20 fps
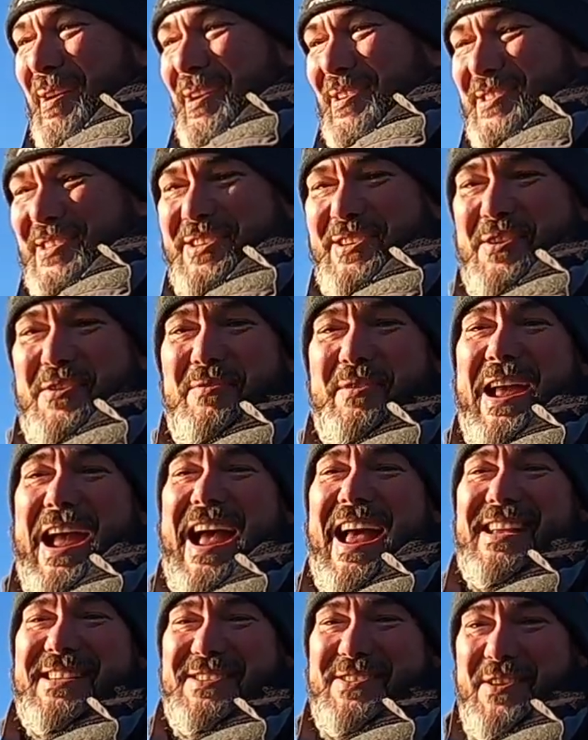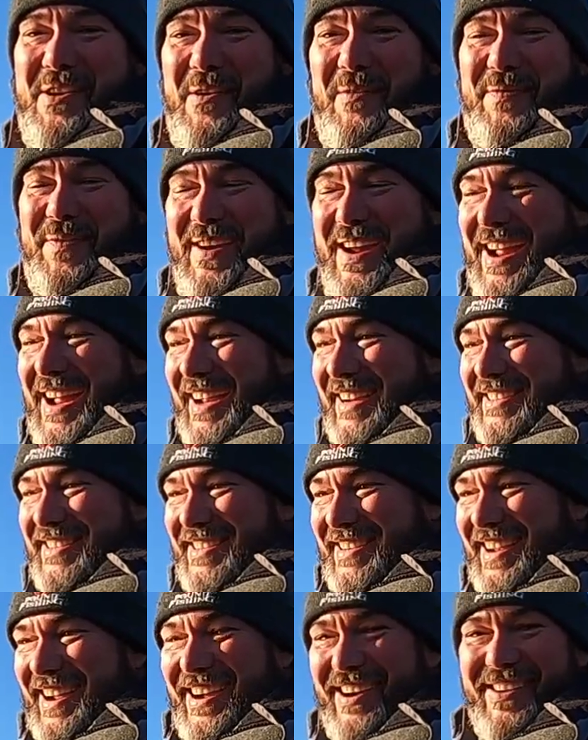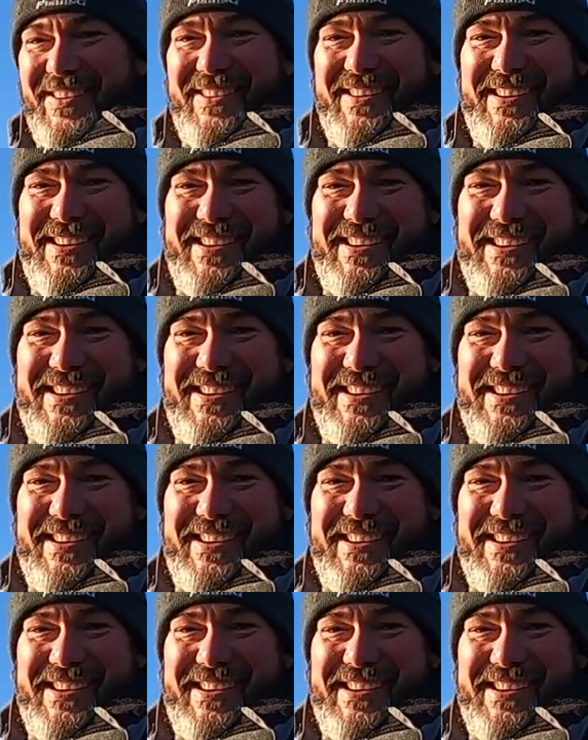Burke's two cast, no fish. So.